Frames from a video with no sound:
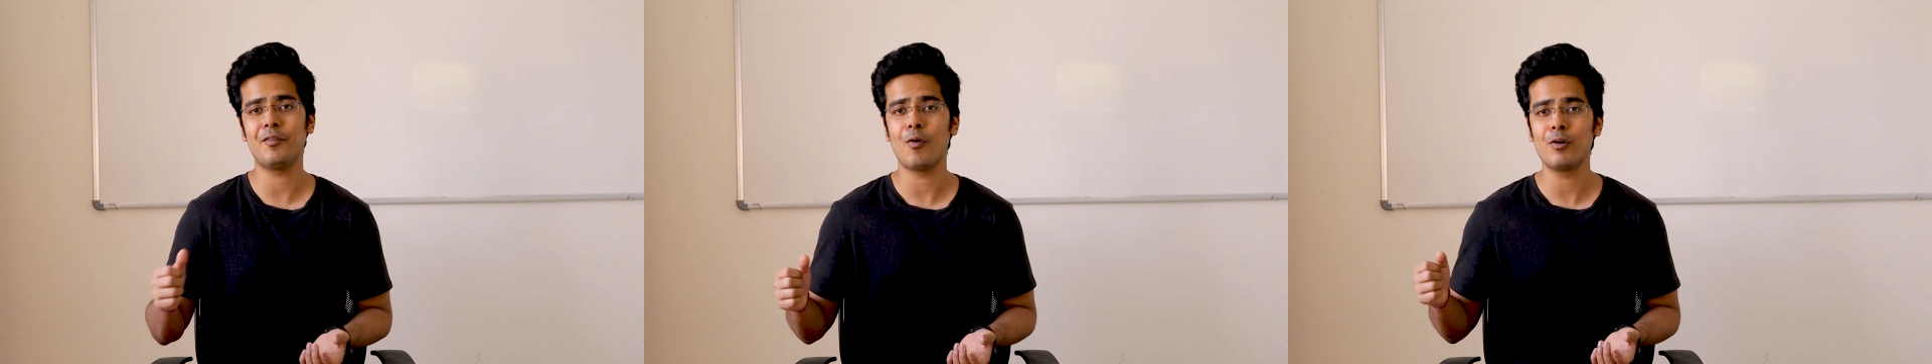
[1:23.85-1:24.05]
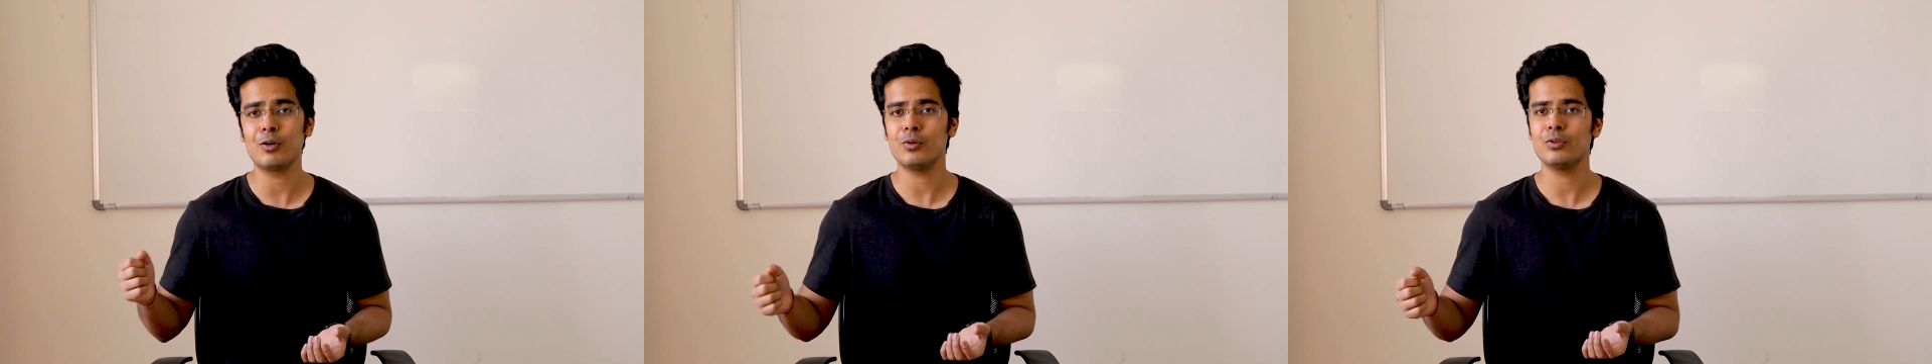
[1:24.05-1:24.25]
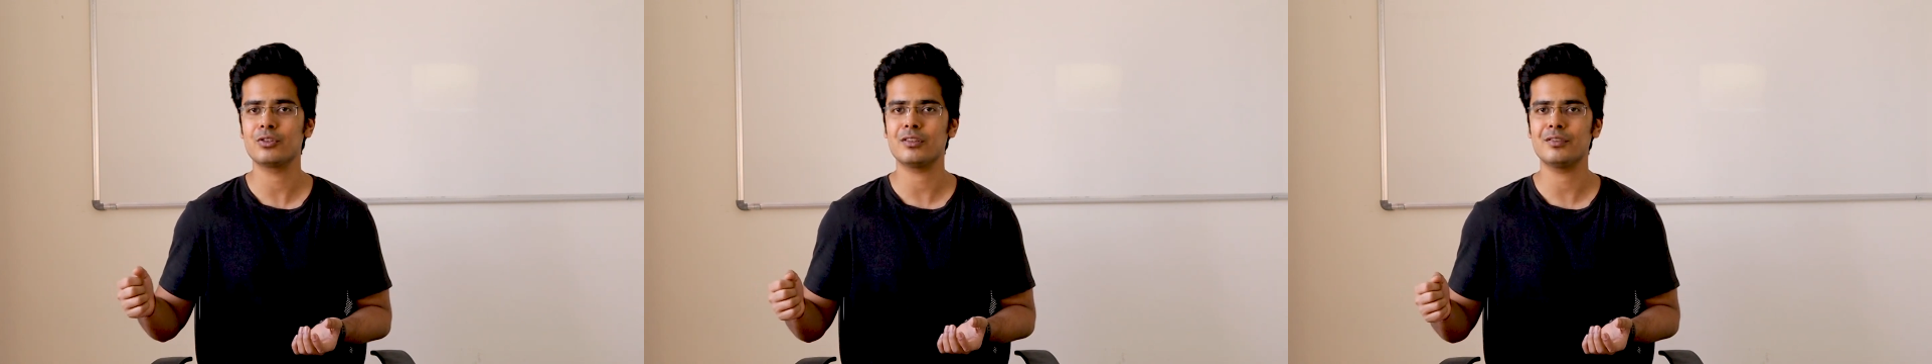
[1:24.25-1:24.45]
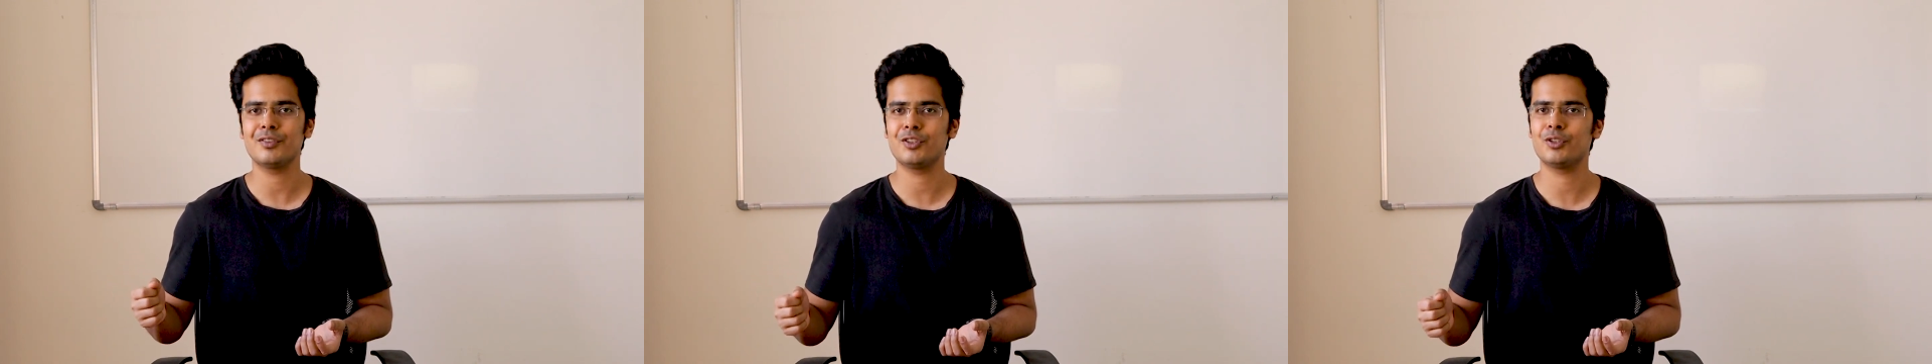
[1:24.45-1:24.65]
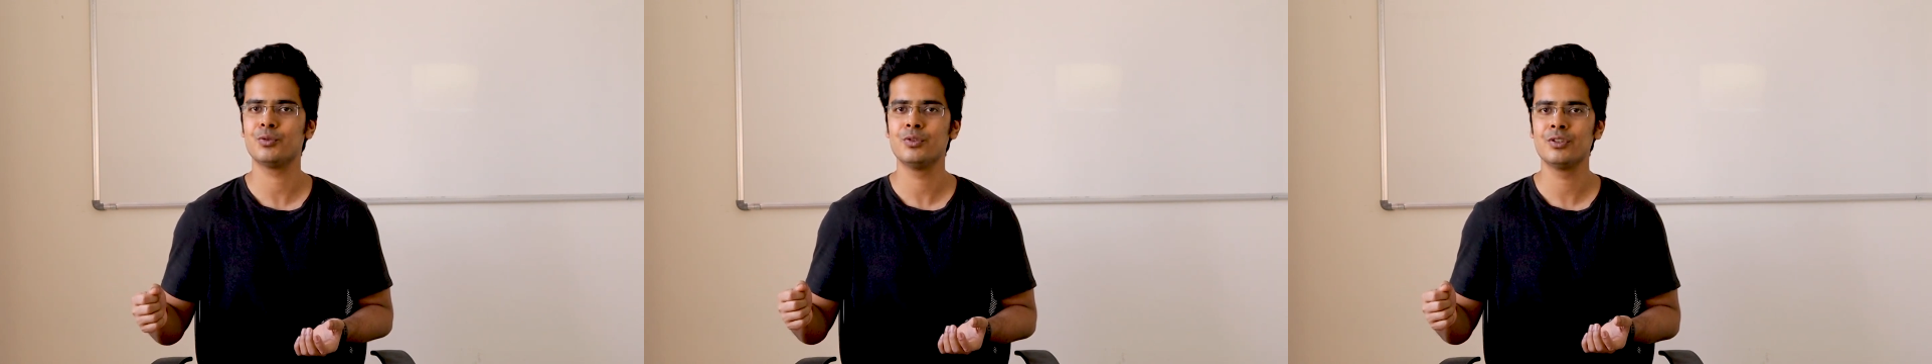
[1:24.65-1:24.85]
photos of
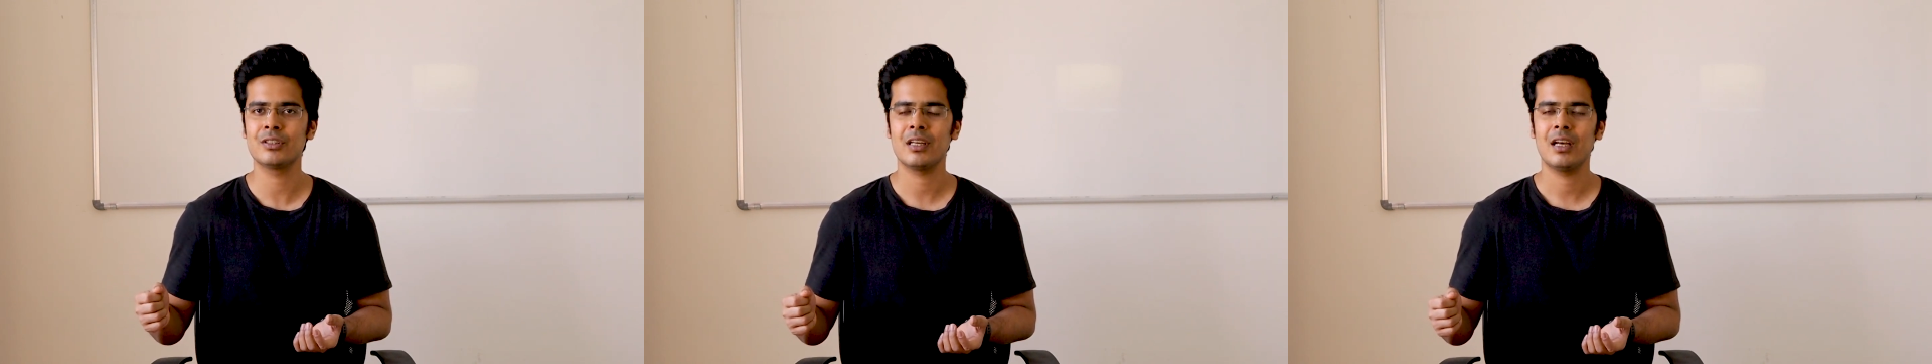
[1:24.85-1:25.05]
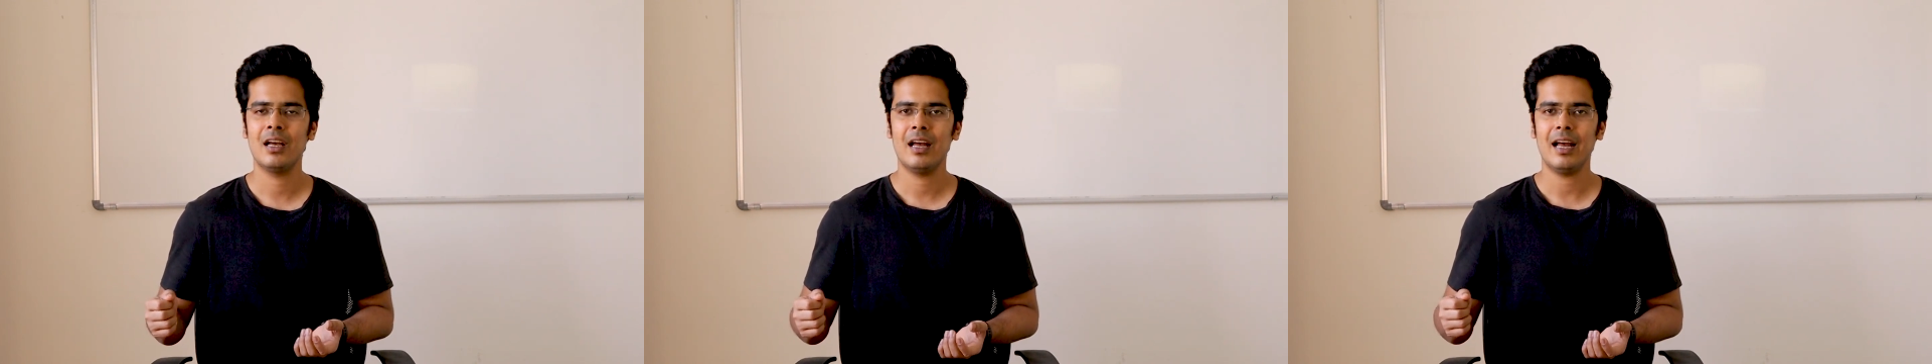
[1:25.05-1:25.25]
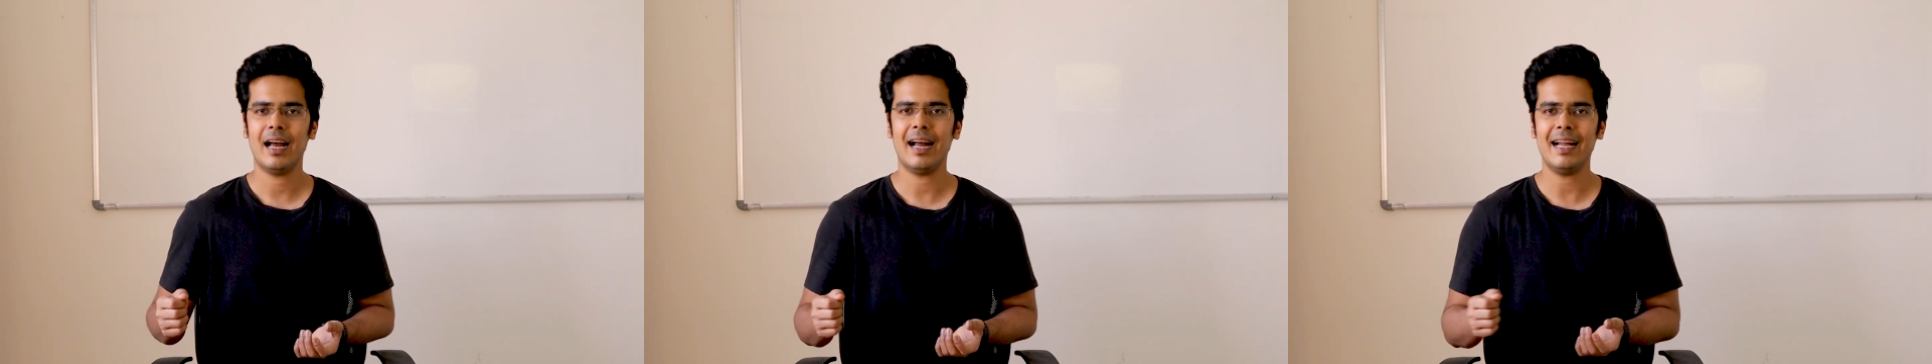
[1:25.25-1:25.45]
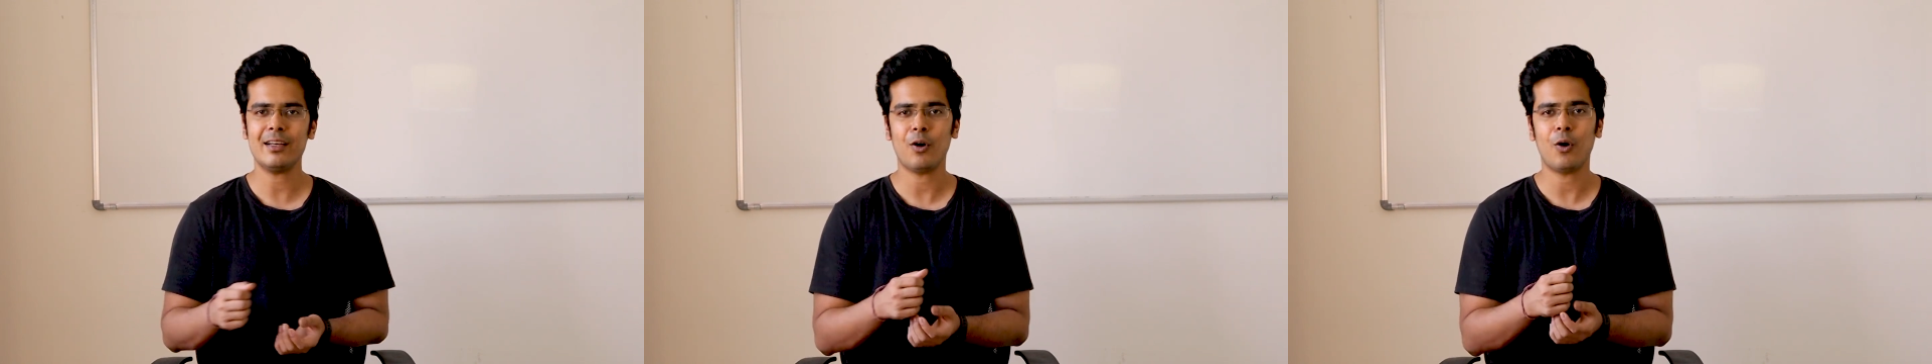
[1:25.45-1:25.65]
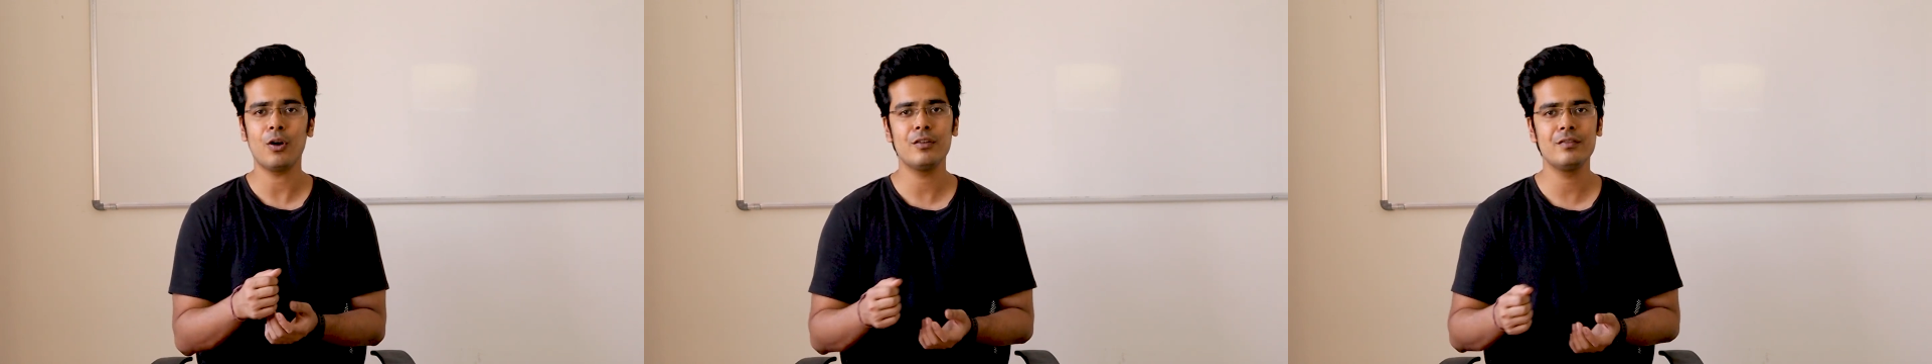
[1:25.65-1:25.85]
shoes
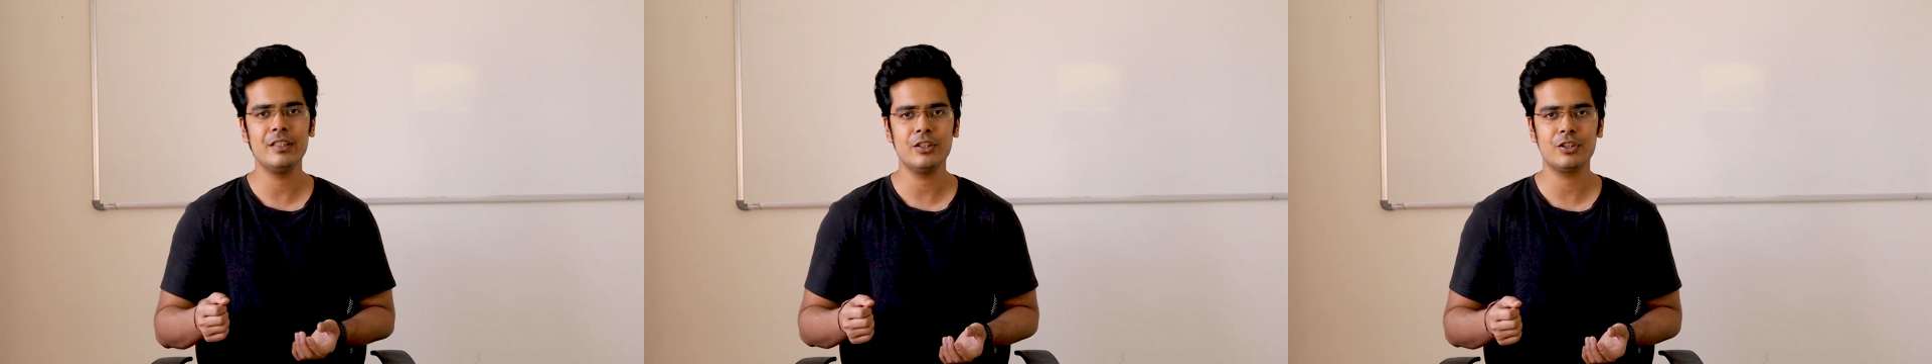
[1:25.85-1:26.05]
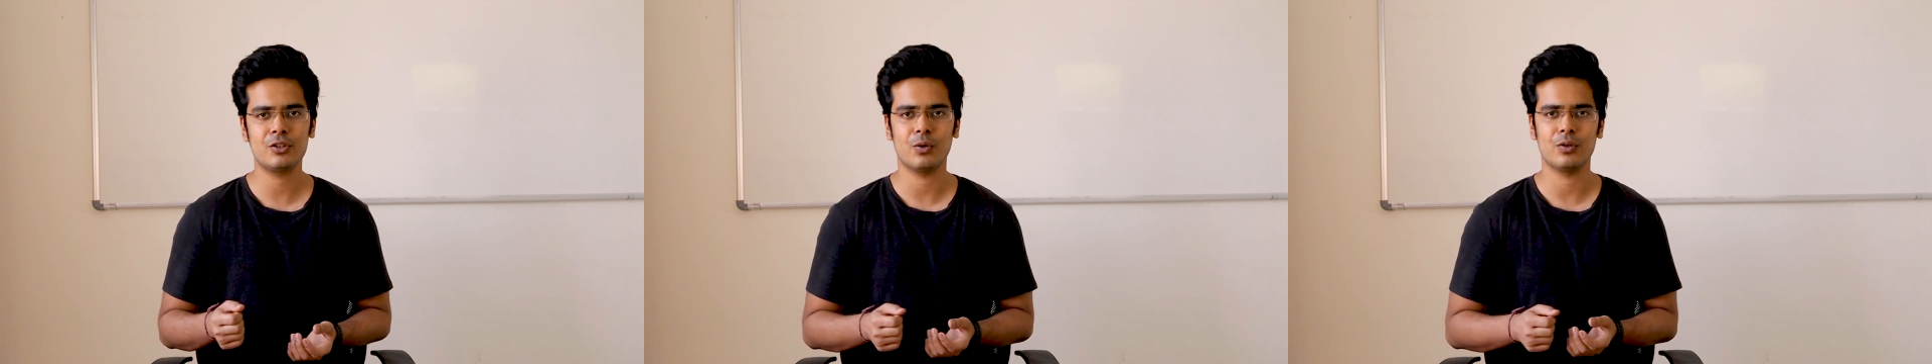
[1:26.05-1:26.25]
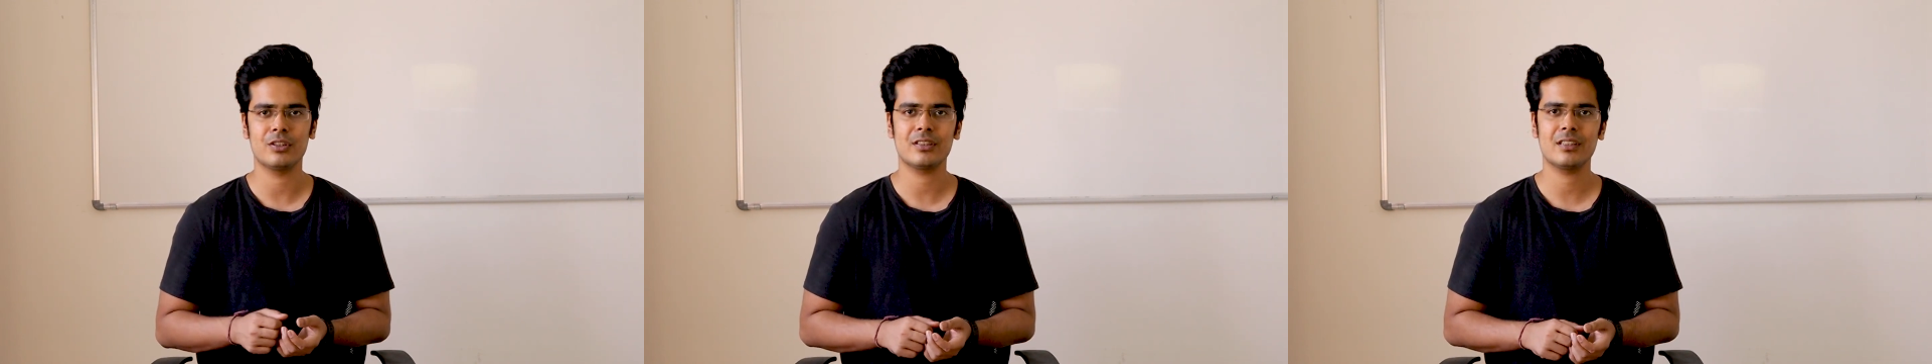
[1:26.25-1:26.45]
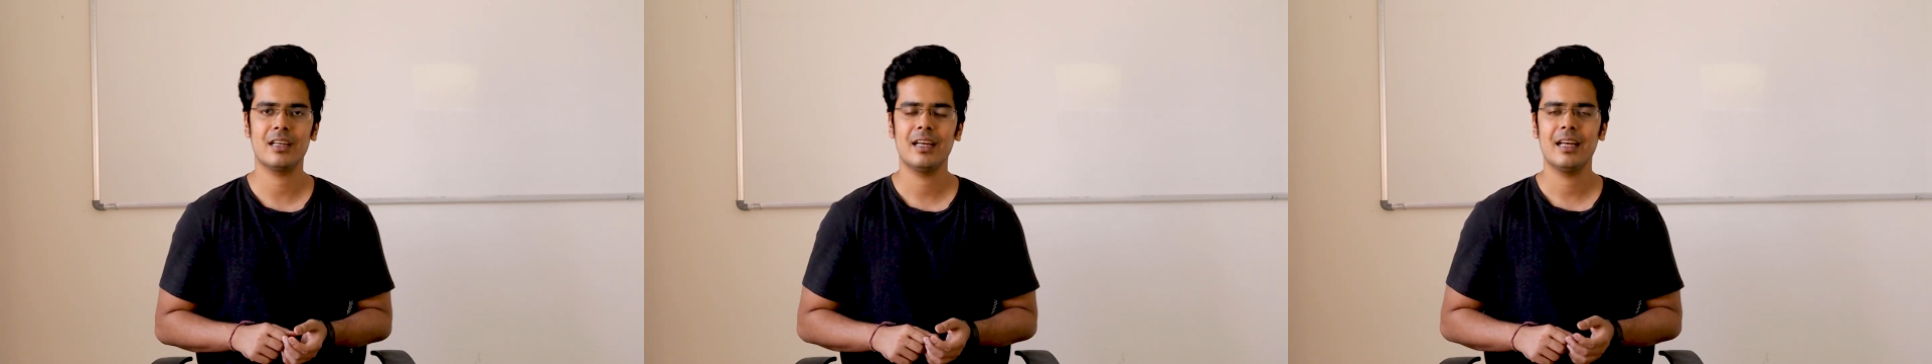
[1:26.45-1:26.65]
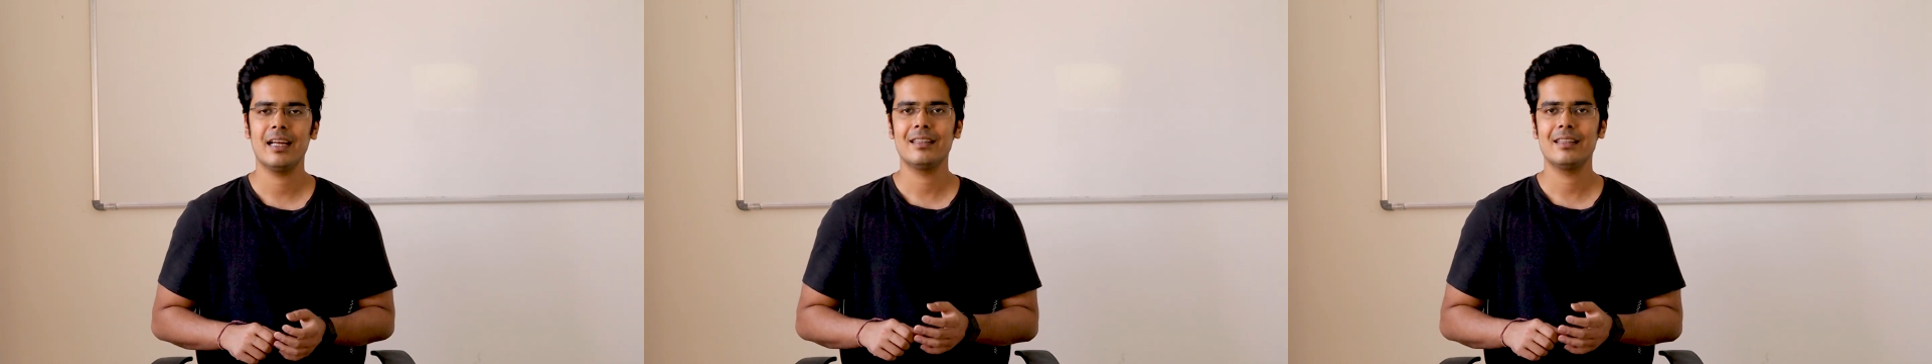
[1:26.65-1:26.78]
at all of these stores.